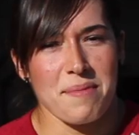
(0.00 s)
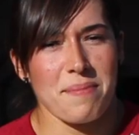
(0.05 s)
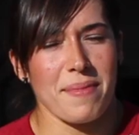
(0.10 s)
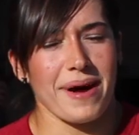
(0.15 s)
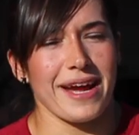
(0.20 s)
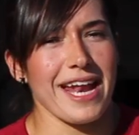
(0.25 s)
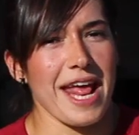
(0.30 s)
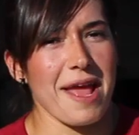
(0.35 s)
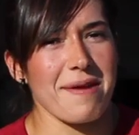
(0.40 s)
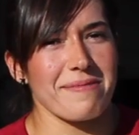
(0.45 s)

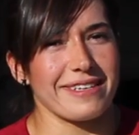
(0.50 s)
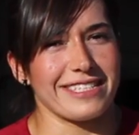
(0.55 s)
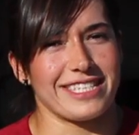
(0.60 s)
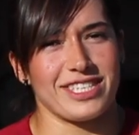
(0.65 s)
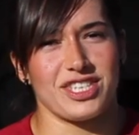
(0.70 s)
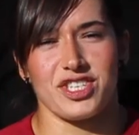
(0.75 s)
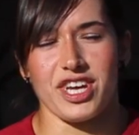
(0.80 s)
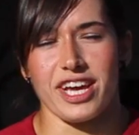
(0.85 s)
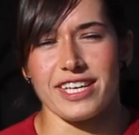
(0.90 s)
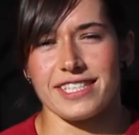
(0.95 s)
My name is
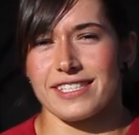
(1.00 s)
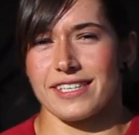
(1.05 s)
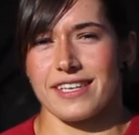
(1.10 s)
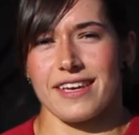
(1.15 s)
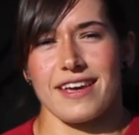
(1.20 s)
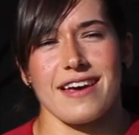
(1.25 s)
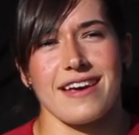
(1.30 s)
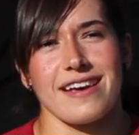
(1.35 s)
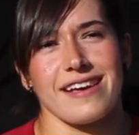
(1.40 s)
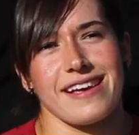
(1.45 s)

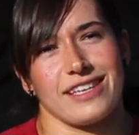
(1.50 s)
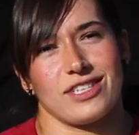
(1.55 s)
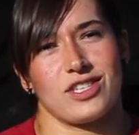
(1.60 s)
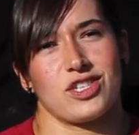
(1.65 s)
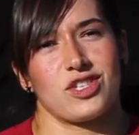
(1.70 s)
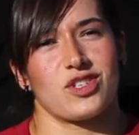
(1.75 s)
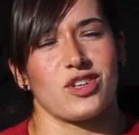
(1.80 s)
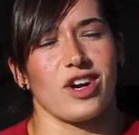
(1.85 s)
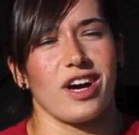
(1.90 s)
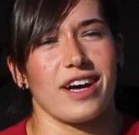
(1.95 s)
Jessica
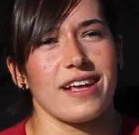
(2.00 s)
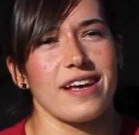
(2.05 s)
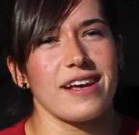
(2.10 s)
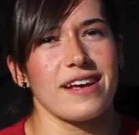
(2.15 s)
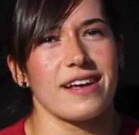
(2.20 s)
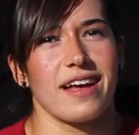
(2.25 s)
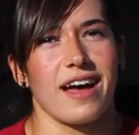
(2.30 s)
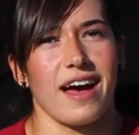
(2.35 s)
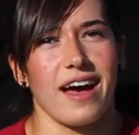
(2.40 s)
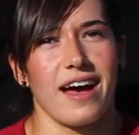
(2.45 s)
Estrada.
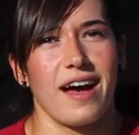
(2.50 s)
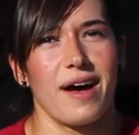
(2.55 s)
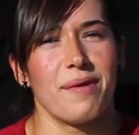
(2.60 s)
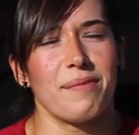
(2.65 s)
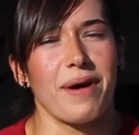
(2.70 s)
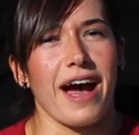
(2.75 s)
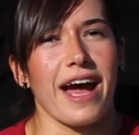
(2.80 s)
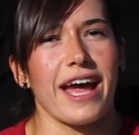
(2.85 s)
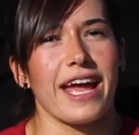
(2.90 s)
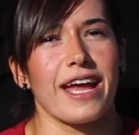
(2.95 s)

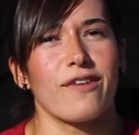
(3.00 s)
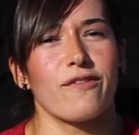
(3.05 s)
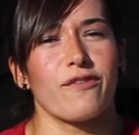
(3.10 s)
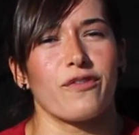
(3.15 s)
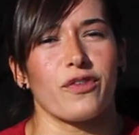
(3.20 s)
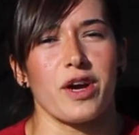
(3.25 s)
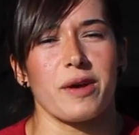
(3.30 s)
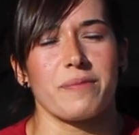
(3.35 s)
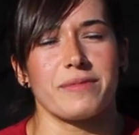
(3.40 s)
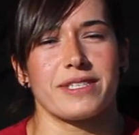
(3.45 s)
I am
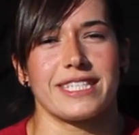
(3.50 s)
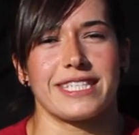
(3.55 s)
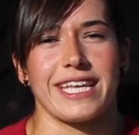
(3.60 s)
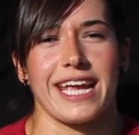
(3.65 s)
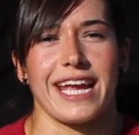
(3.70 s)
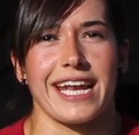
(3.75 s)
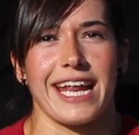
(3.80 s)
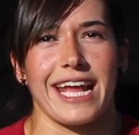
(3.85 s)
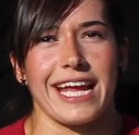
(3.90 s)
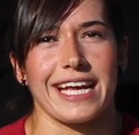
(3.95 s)
from
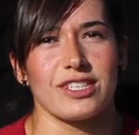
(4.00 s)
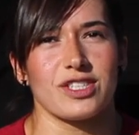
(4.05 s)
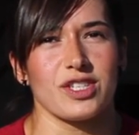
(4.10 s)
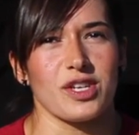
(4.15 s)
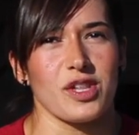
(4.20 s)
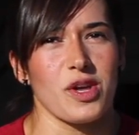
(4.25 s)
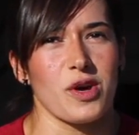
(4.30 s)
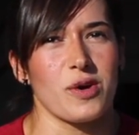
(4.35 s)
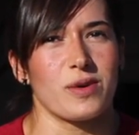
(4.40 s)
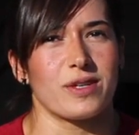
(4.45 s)
San
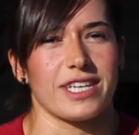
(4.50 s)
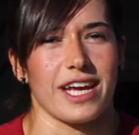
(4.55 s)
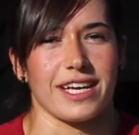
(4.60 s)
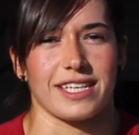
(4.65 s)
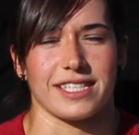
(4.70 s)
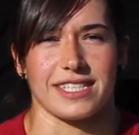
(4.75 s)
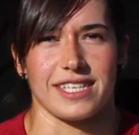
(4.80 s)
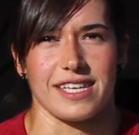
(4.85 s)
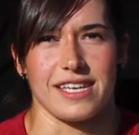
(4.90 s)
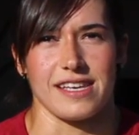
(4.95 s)
Angelo,
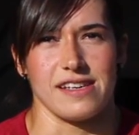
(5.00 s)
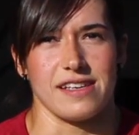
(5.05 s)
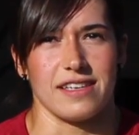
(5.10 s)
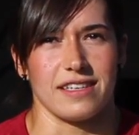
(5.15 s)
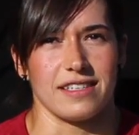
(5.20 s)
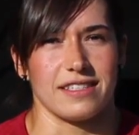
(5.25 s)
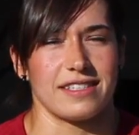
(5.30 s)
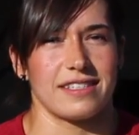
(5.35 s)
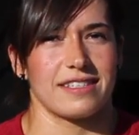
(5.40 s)
Texas.